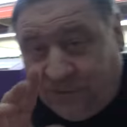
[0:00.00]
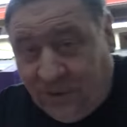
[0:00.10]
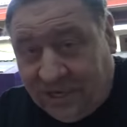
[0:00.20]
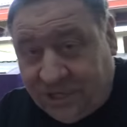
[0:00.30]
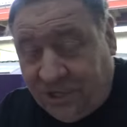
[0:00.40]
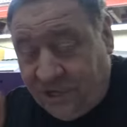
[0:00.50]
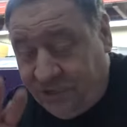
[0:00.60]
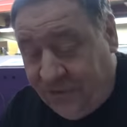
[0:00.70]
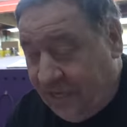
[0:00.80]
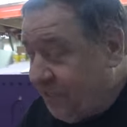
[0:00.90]
you watched our
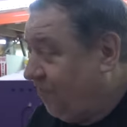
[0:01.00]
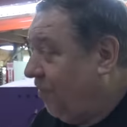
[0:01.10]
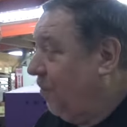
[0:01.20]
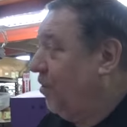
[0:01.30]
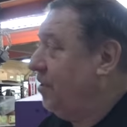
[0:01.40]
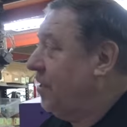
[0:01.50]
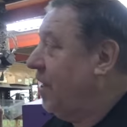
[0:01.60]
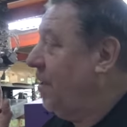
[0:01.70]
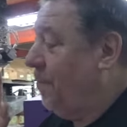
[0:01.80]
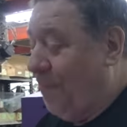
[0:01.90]
Transformers
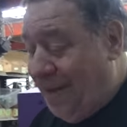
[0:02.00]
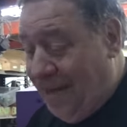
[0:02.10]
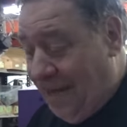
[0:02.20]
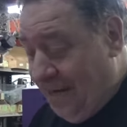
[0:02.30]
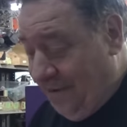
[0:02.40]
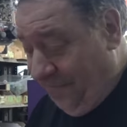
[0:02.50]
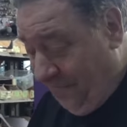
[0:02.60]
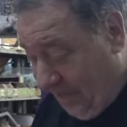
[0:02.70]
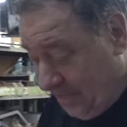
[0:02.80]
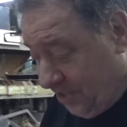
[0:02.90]
mod to
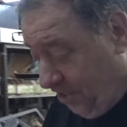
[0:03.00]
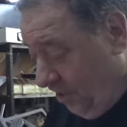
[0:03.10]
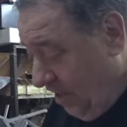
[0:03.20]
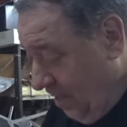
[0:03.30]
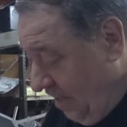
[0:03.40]
fix your